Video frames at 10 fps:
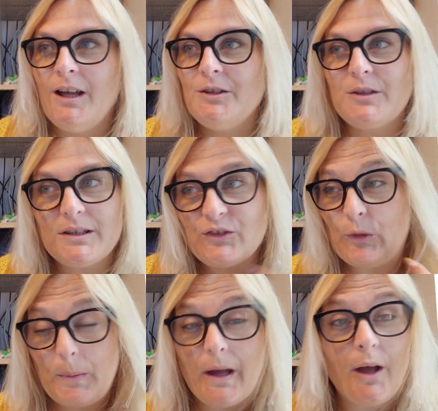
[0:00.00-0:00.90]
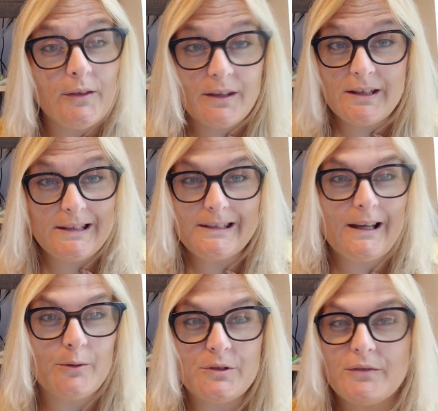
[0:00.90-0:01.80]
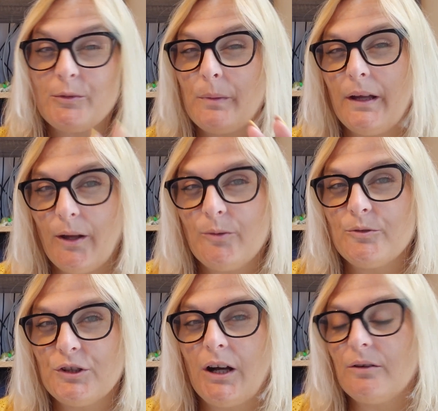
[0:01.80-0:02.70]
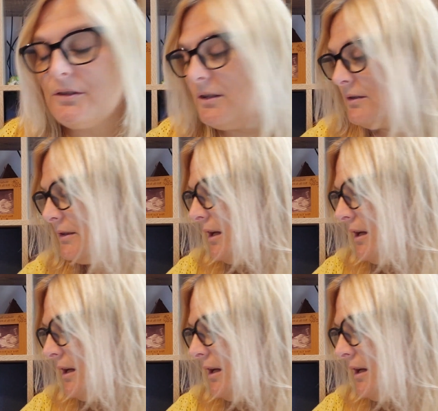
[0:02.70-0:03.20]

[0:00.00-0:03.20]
just for my the nostalgia from my own childhood.